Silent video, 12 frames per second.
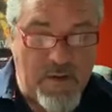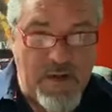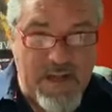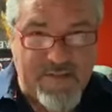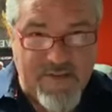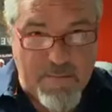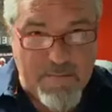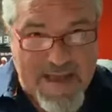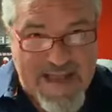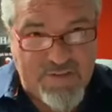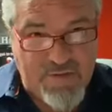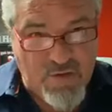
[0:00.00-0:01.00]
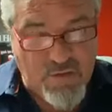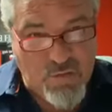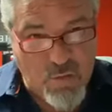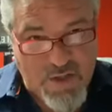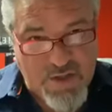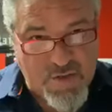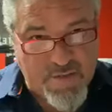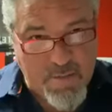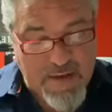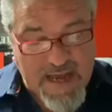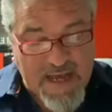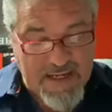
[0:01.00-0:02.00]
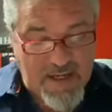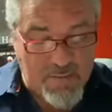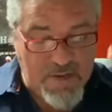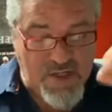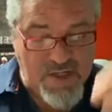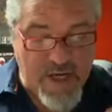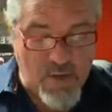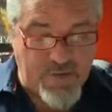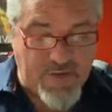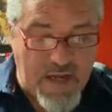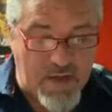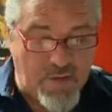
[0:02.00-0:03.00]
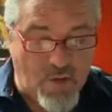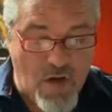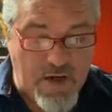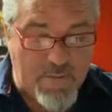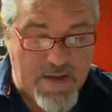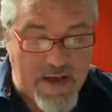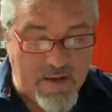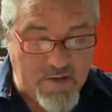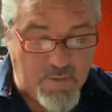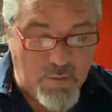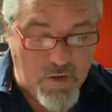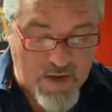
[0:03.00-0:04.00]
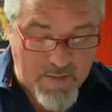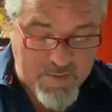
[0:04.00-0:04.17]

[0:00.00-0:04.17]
It's the master switch of the body. And BJ goes on to talk about in this book on